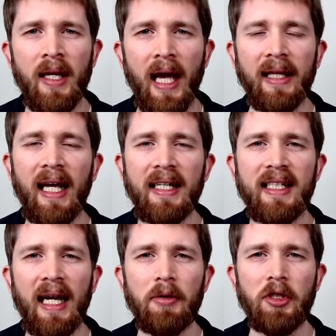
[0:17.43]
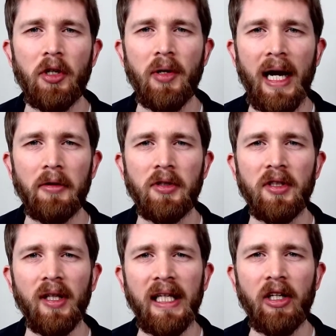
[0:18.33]
And lastly, I will show you how to
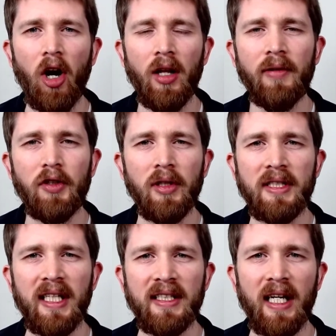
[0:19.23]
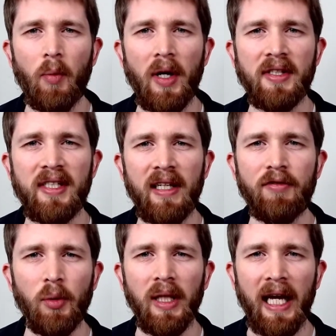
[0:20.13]
delete all of your listings at once
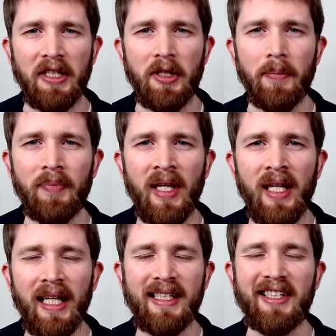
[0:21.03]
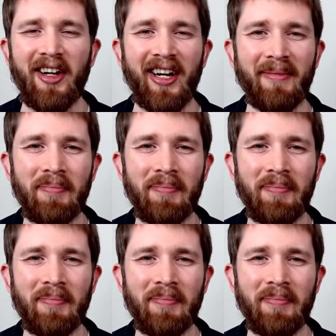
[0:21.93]
if you would like to. Let's get started.